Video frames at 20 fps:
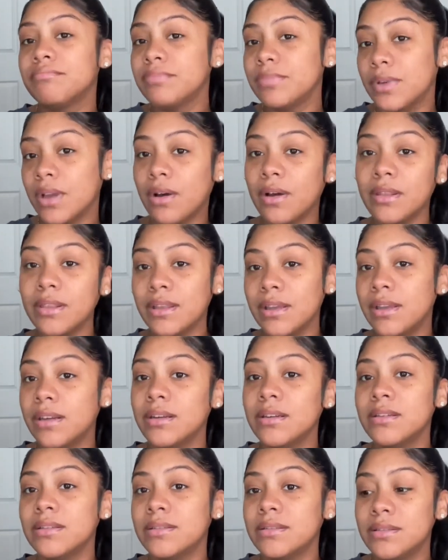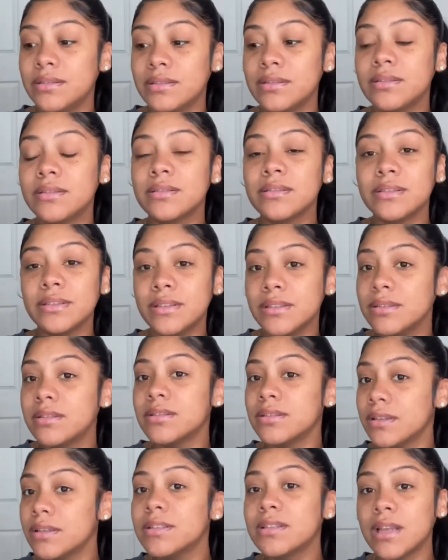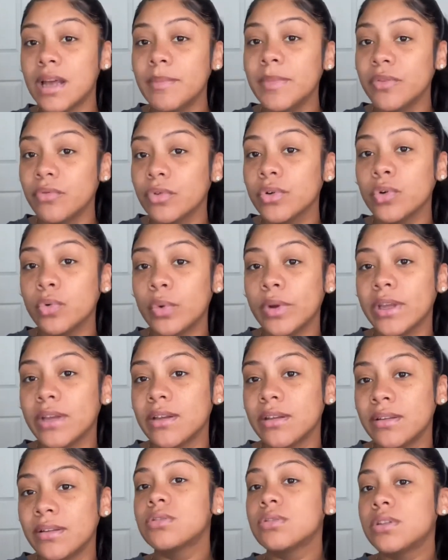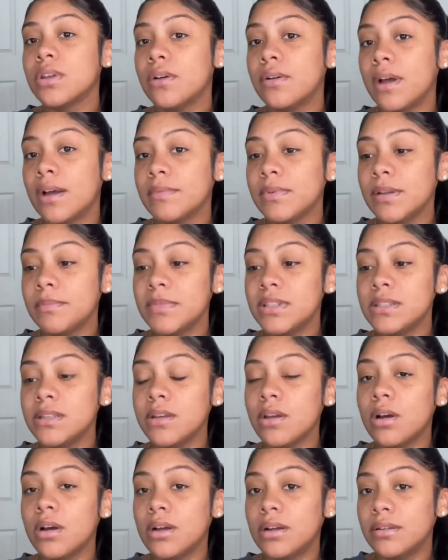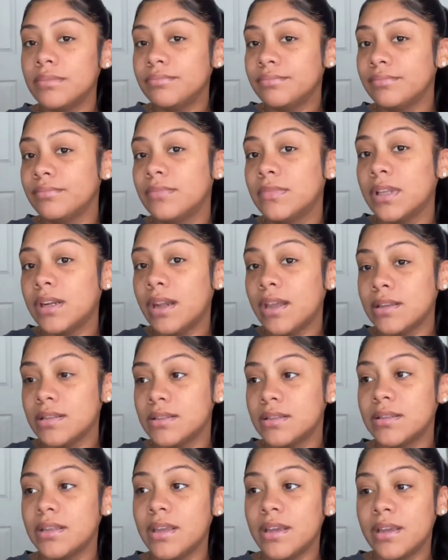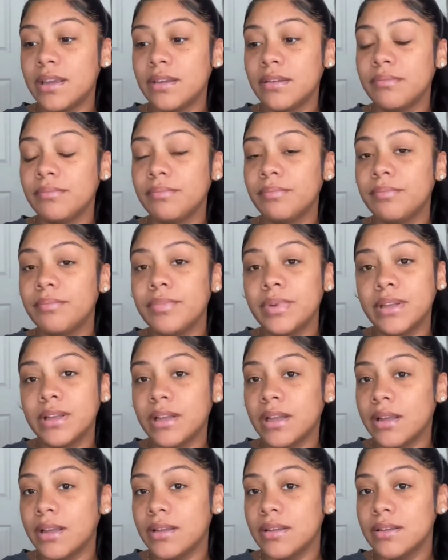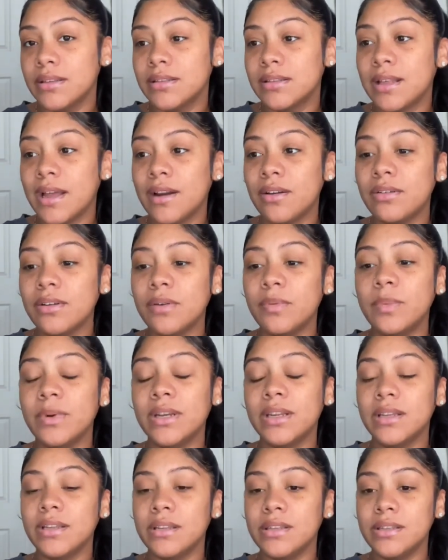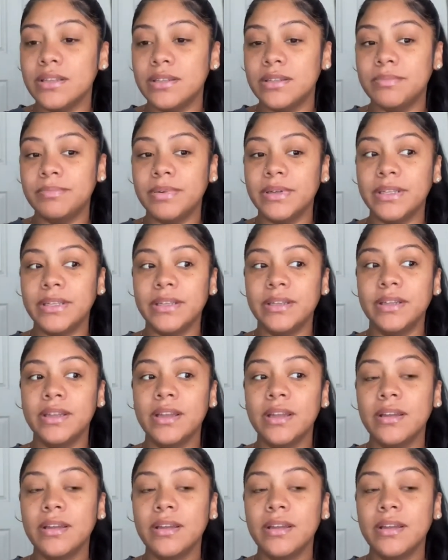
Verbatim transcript: y'all the end is is is coming real quick so i'm coming to y'all the next day because i don't know what it is but